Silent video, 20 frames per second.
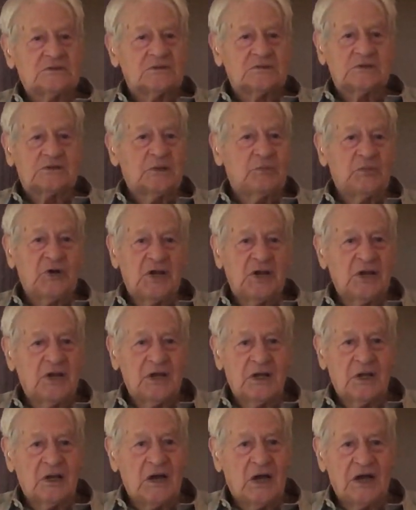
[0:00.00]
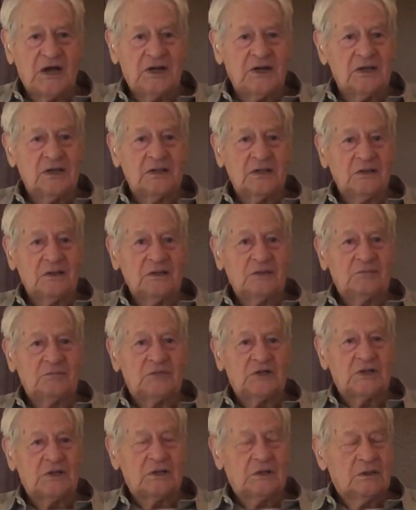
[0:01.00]
Somebody did, I didn't.
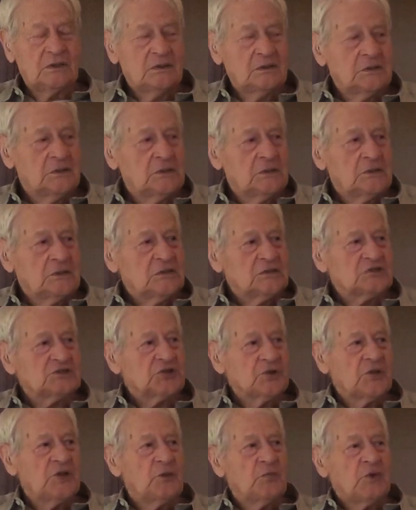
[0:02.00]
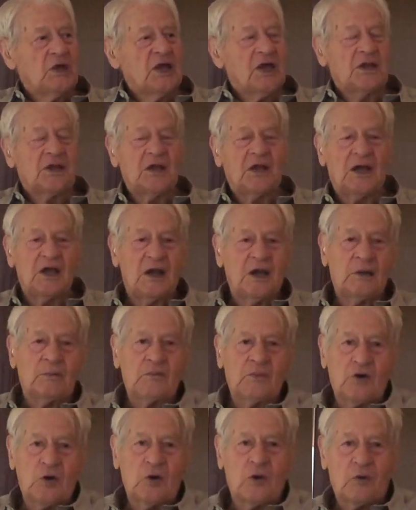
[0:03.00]
But so then we had to get up
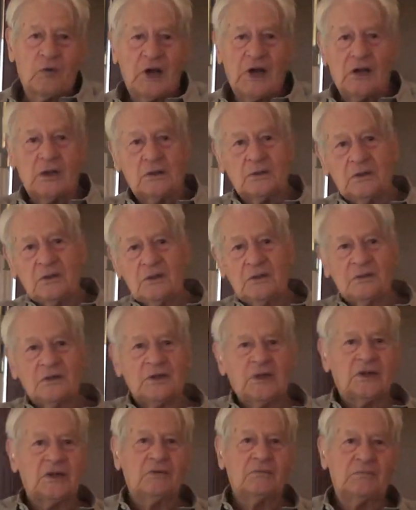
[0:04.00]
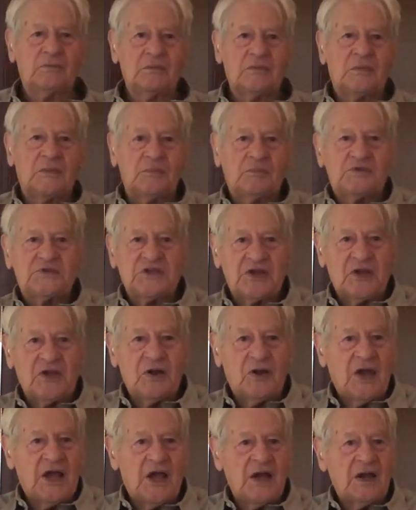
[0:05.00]
and go around and stick
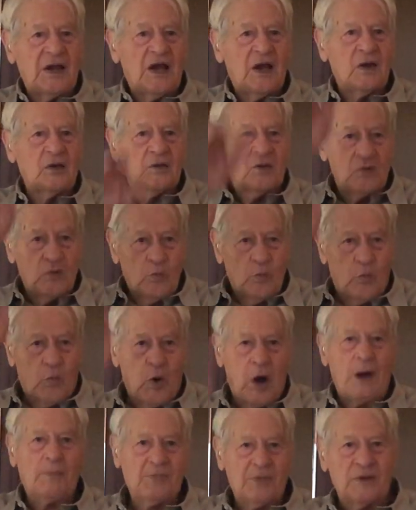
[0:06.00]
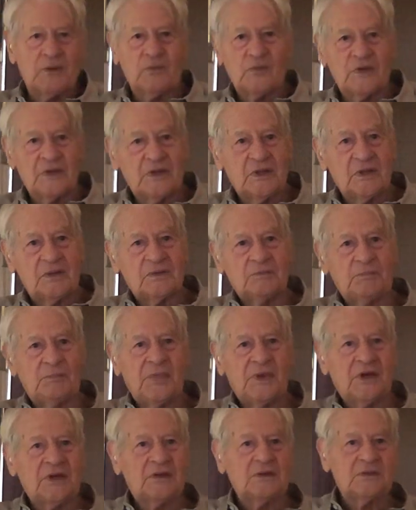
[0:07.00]
your hand out and whomp it with the
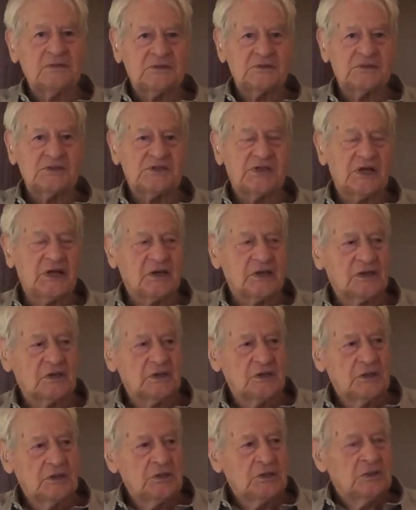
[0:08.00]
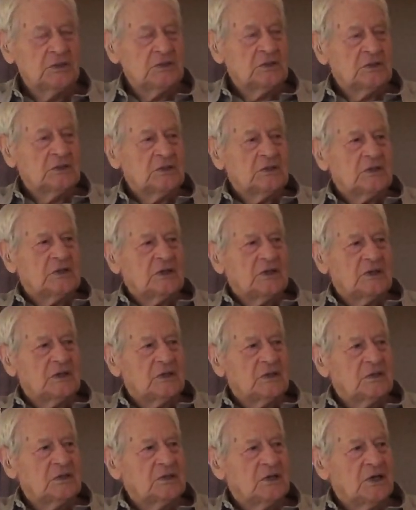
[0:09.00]
big stick.
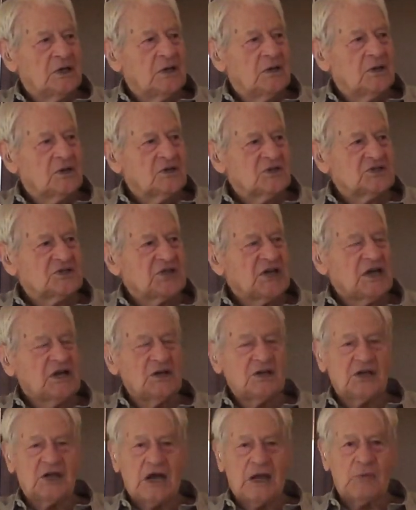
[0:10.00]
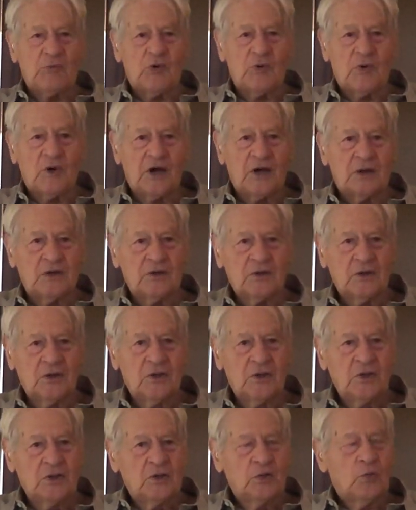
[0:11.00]
And the second time around,
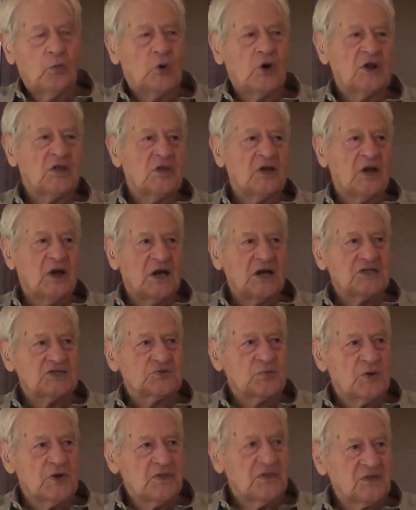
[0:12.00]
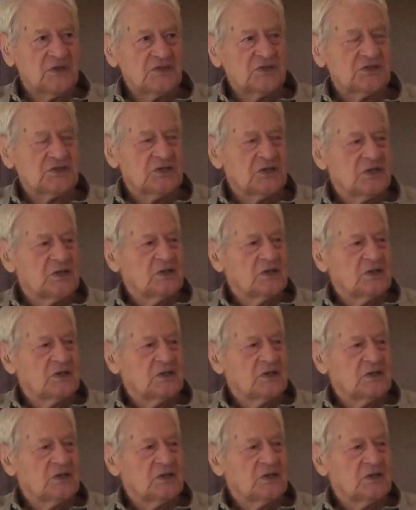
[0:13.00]
one of the guys with us,